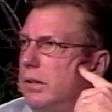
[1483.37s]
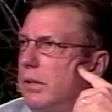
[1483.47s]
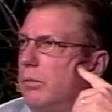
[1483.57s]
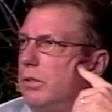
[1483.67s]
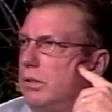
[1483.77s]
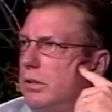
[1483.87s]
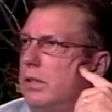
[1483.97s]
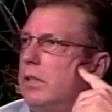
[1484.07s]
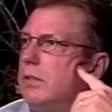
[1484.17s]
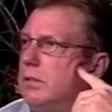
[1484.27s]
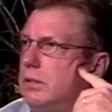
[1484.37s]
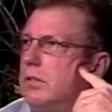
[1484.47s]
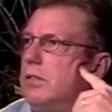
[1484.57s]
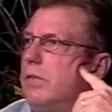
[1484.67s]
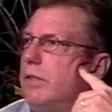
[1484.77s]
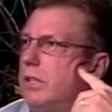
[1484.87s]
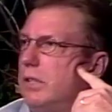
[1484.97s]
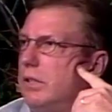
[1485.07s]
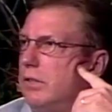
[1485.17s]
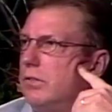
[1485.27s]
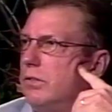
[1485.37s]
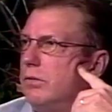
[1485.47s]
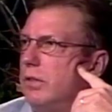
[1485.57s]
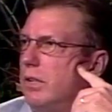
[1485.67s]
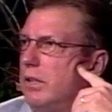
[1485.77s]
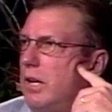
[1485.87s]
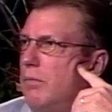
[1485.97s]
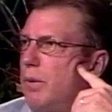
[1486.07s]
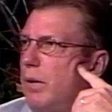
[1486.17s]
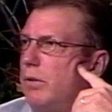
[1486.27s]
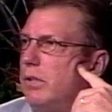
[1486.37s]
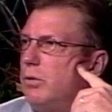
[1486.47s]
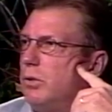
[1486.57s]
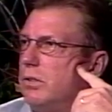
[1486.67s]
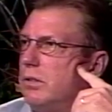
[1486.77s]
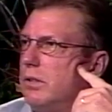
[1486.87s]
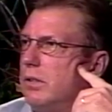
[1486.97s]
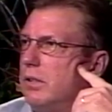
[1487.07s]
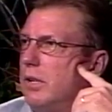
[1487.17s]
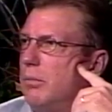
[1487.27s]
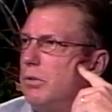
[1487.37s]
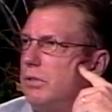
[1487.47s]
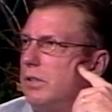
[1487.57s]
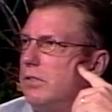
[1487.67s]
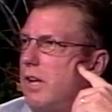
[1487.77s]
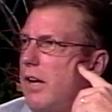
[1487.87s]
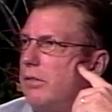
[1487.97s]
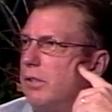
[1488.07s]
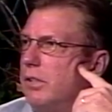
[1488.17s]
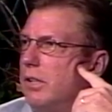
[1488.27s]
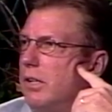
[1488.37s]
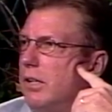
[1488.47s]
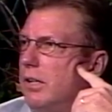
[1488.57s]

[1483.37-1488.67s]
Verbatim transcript: and when you're looking at 60, 70 years of compound interest, the, the numbers get staggering. Yeah.